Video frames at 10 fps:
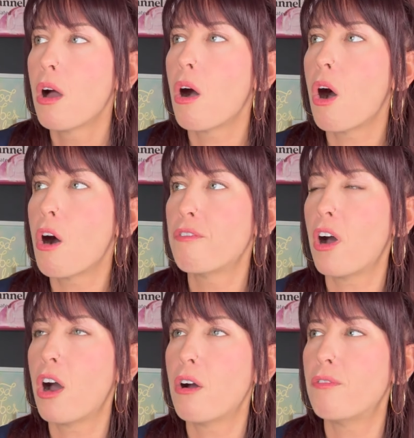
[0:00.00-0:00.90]
off
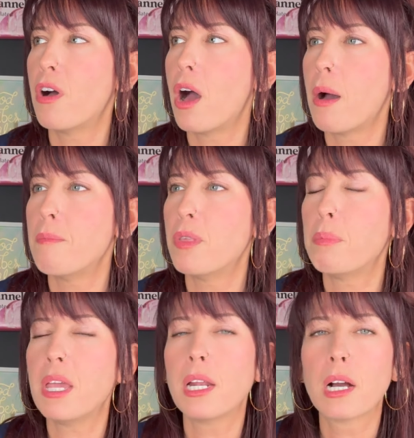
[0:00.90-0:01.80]
of the
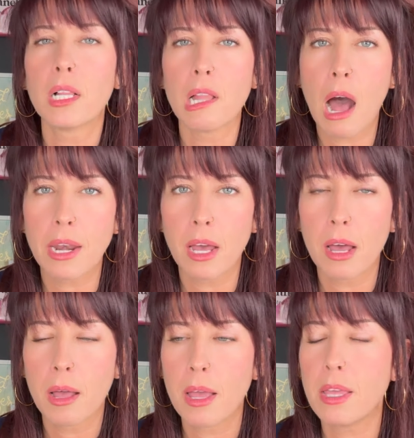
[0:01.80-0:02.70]
pina
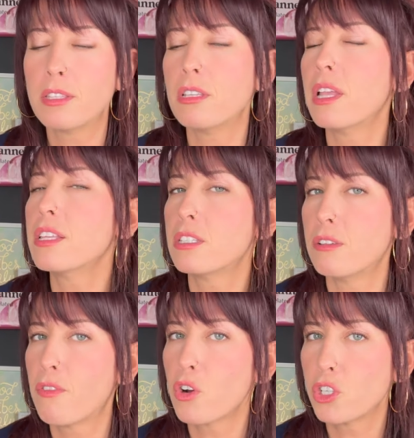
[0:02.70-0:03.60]
colada. It's a
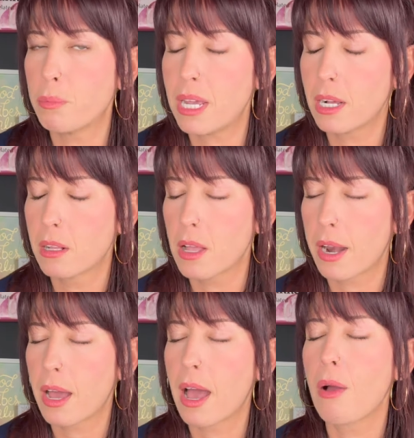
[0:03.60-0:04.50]
virgin pina
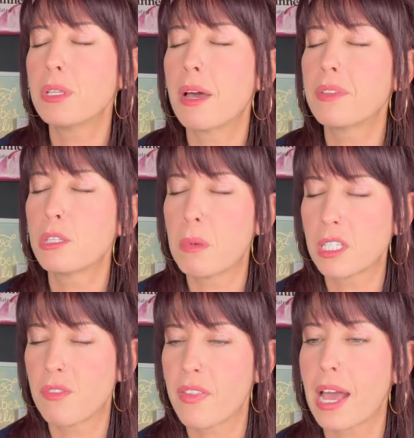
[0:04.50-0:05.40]
colada. I always have to
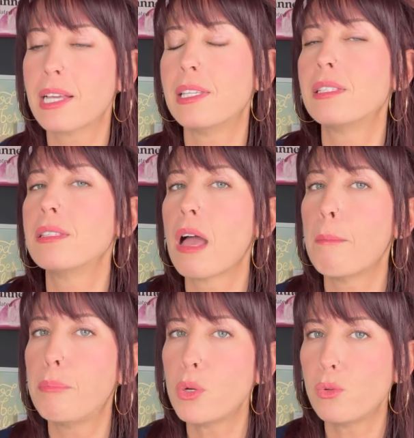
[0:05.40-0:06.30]
specify that because this is
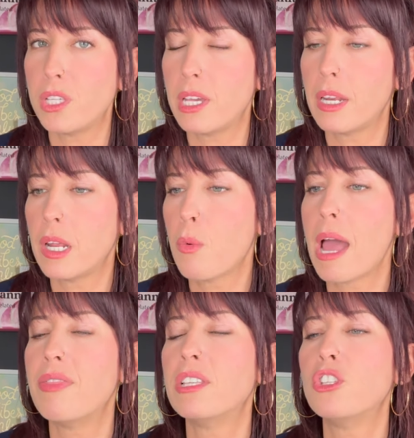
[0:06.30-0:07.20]
not boozy in any
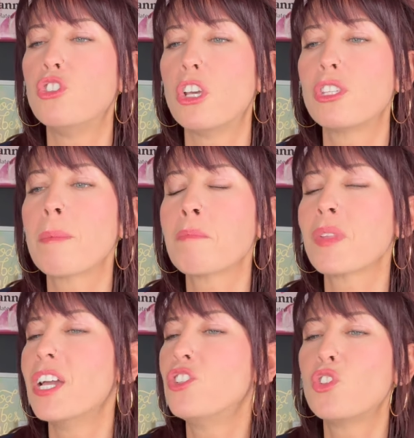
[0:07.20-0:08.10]
way. This is just,
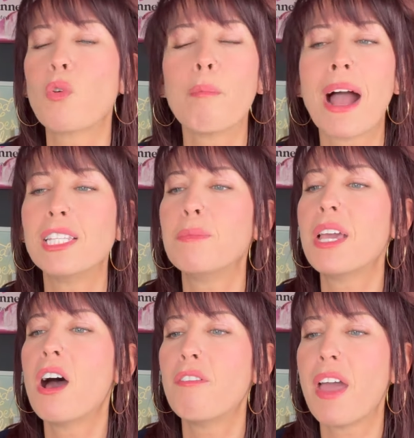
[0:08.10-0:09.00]
it just reminds
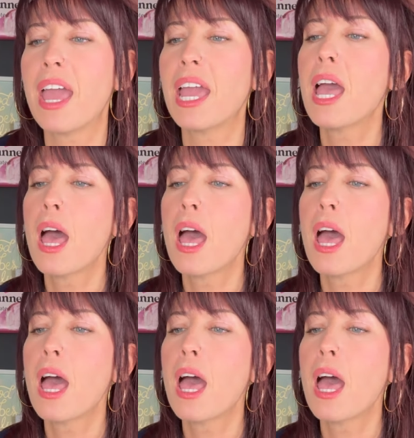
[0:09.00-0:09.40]
me of a